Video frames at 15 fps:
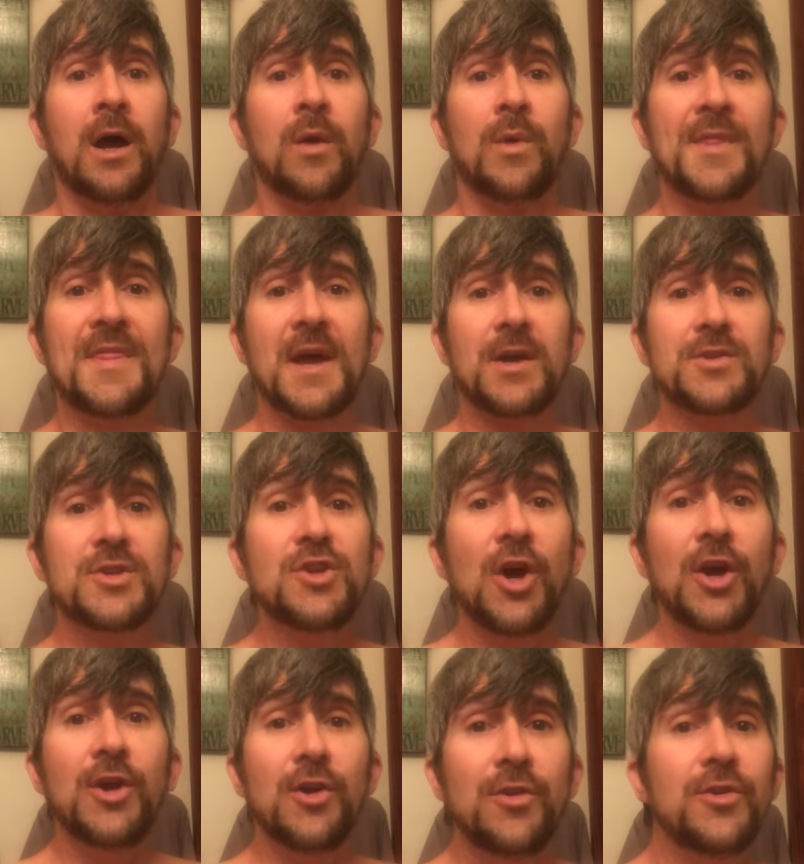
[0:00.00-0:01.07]

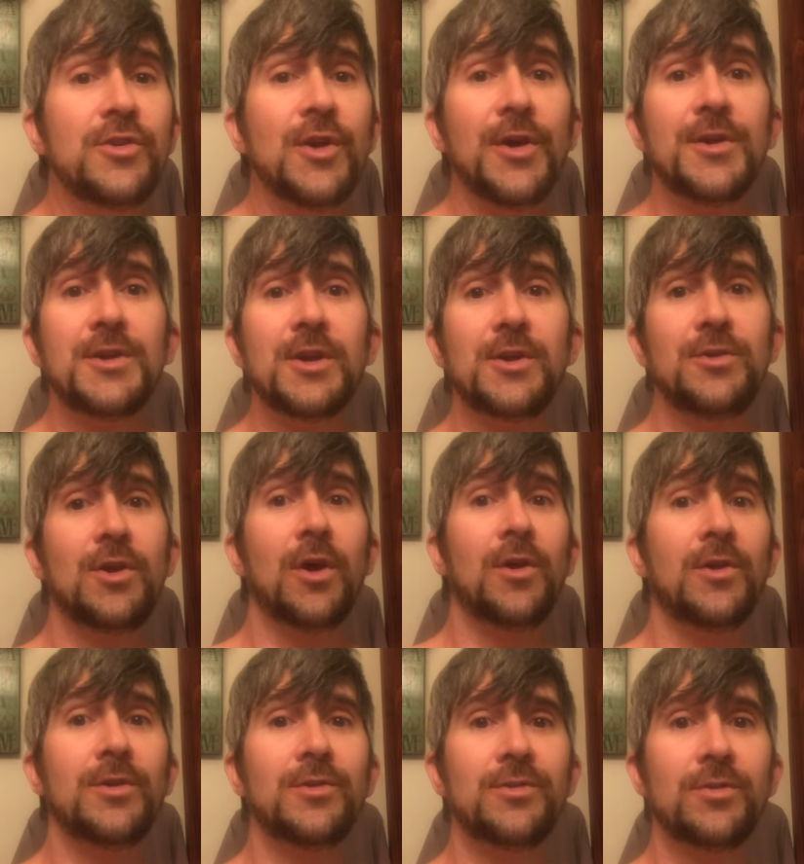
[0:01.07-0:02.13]

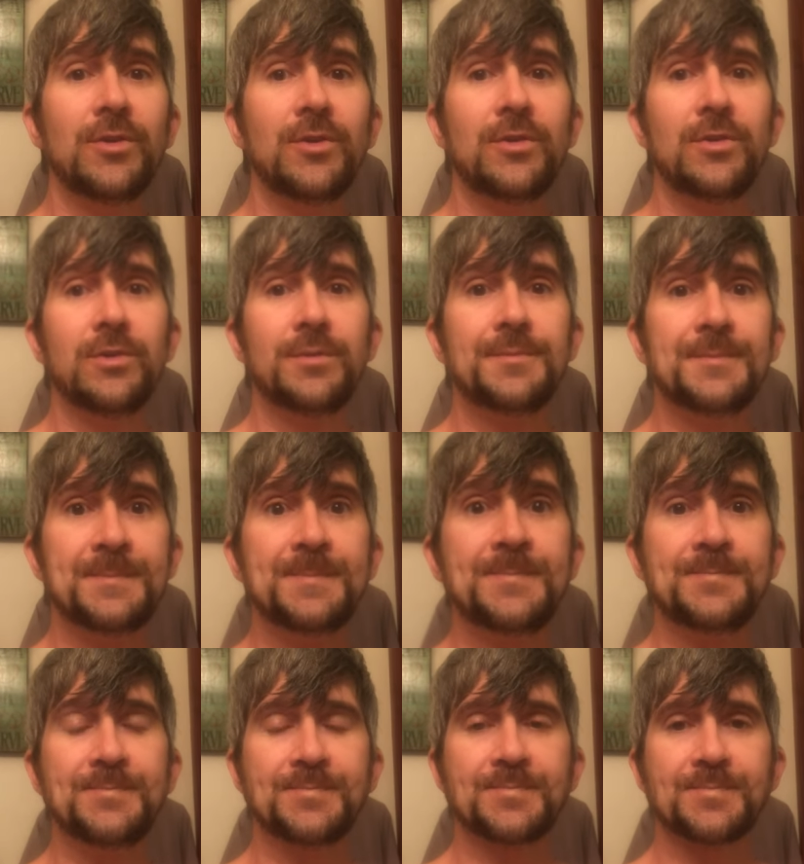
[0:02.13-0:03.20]
$1,999 Mm-hmm.